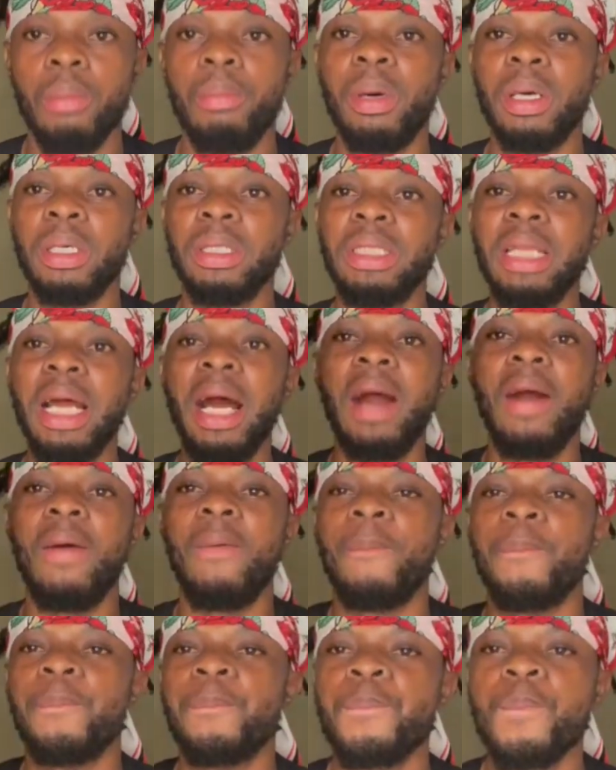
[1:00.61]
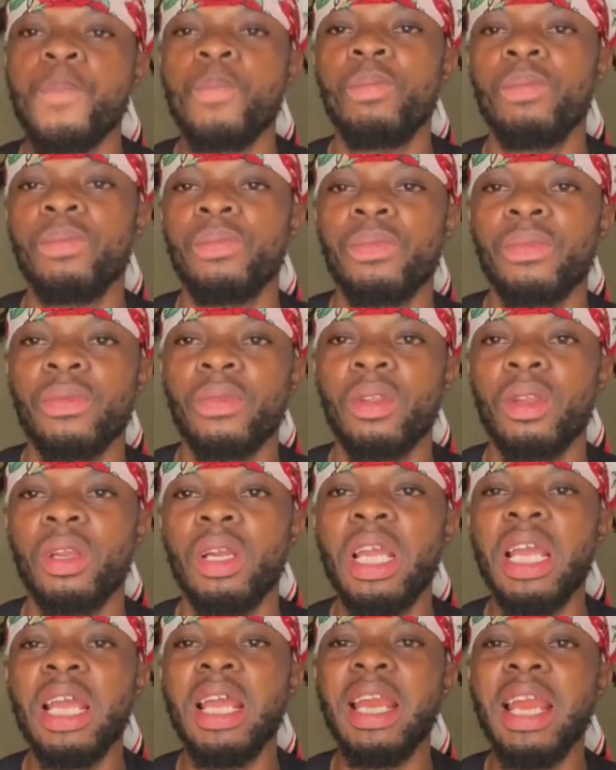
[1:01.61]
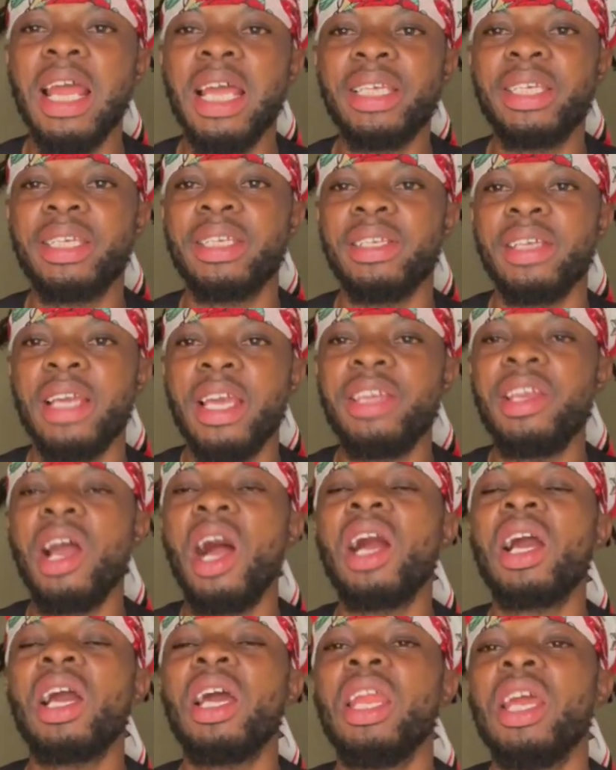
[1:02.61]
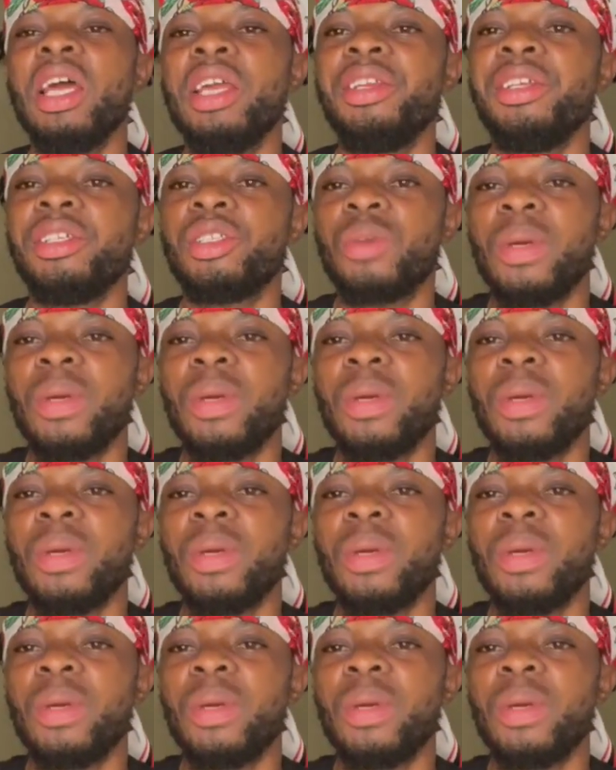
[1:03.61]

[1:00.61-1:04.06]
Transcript: But now, a young lady,